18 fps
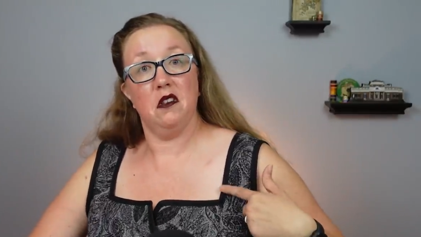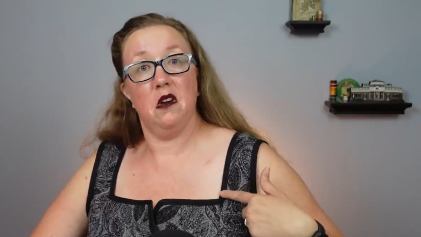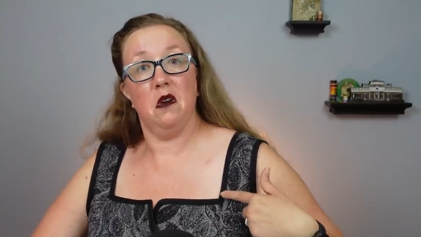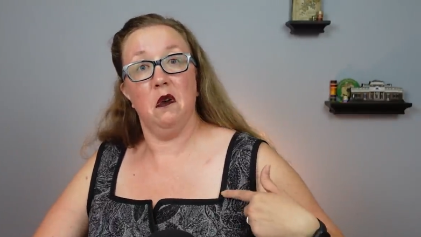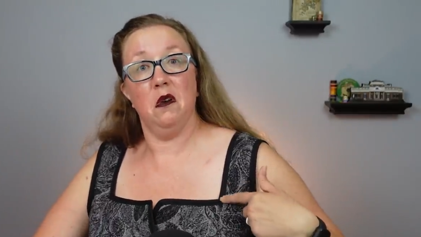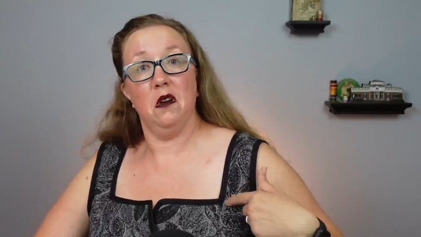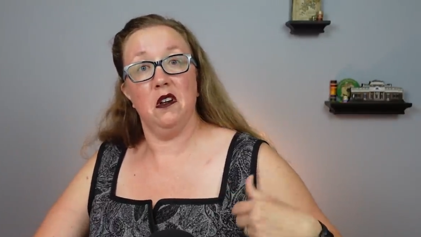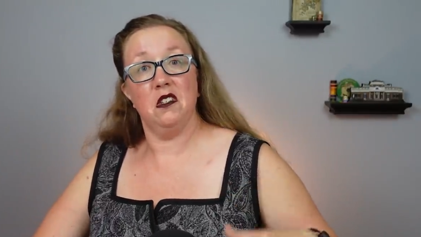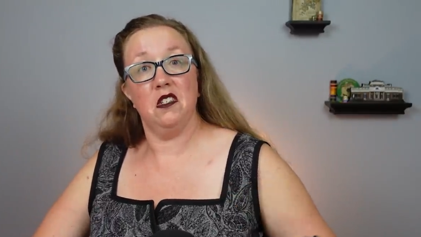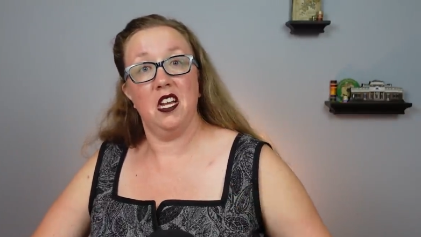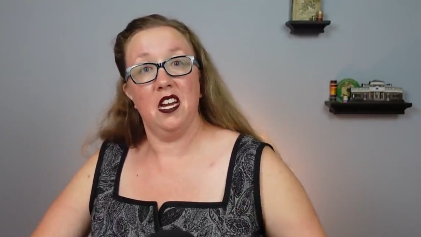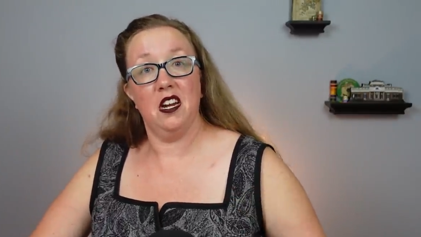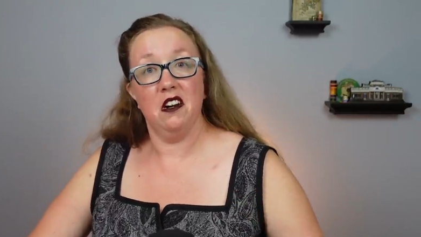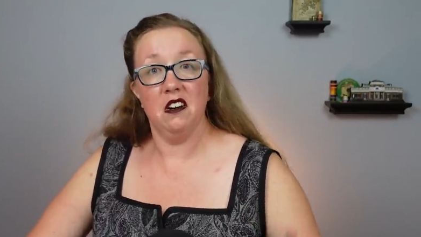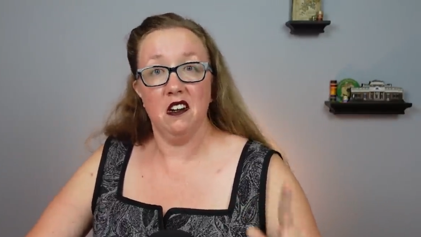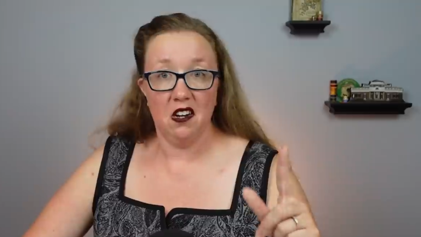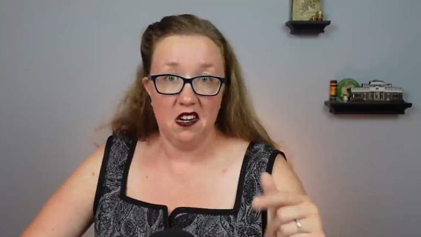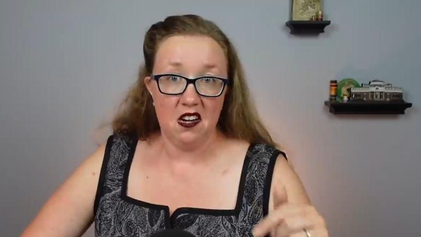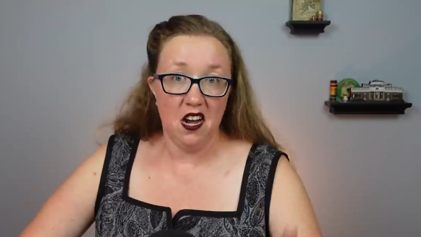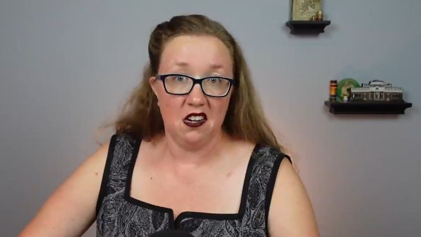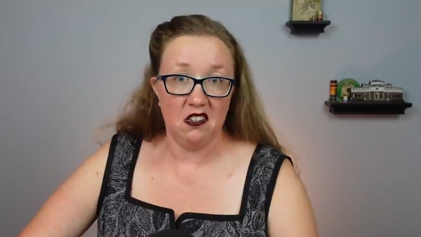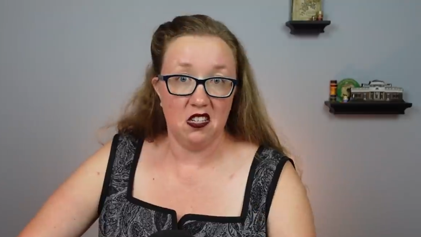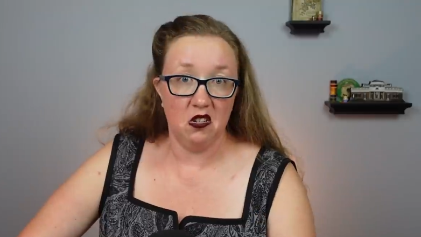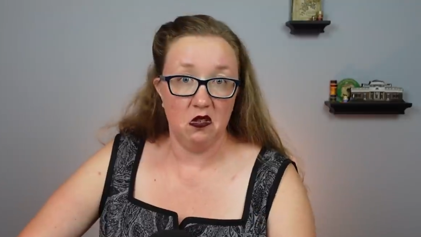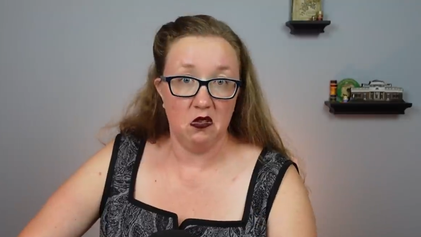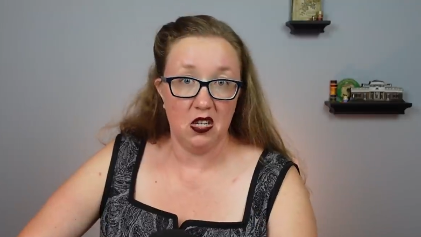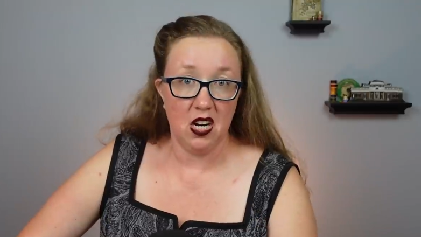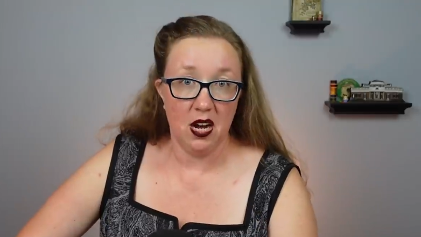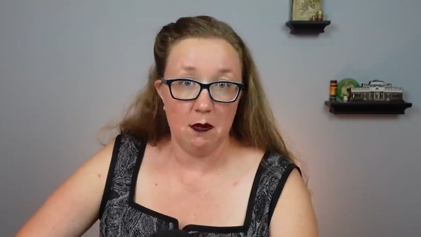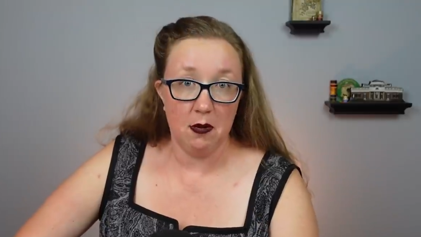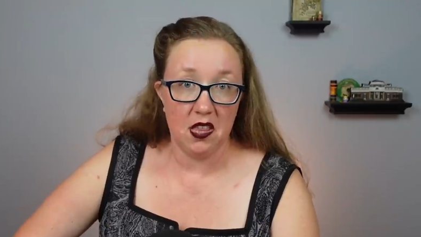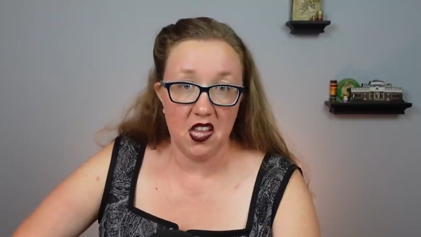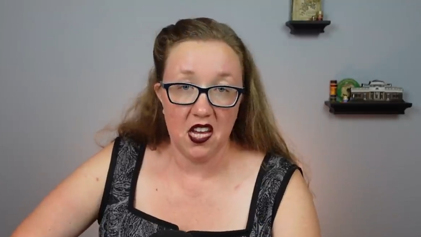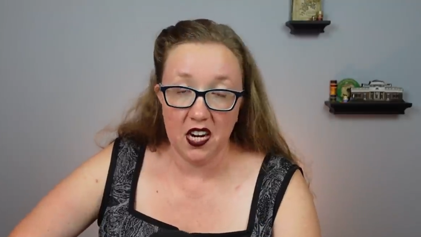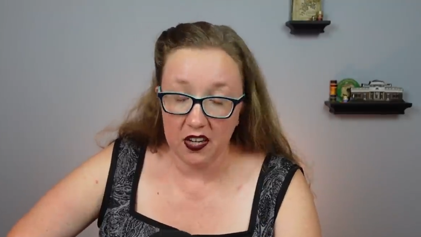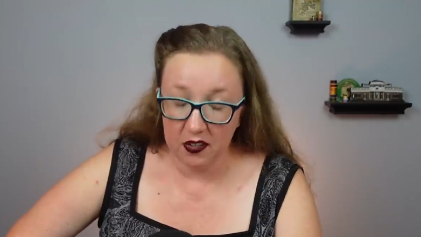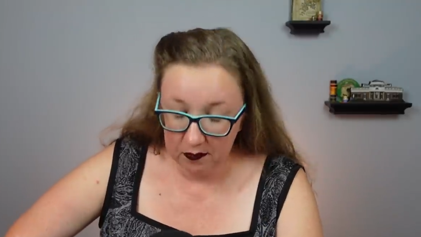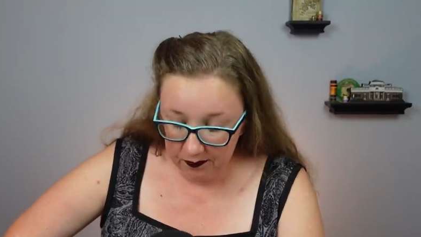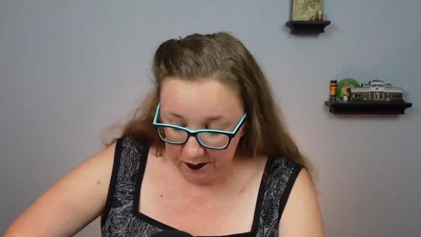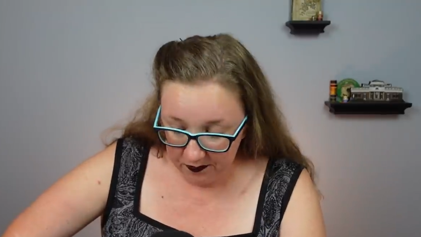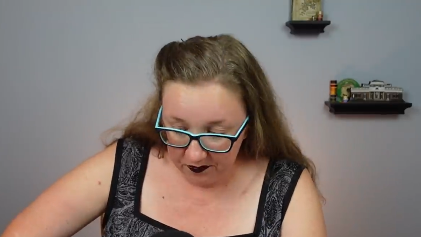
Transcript: corners here. Not too shabby there.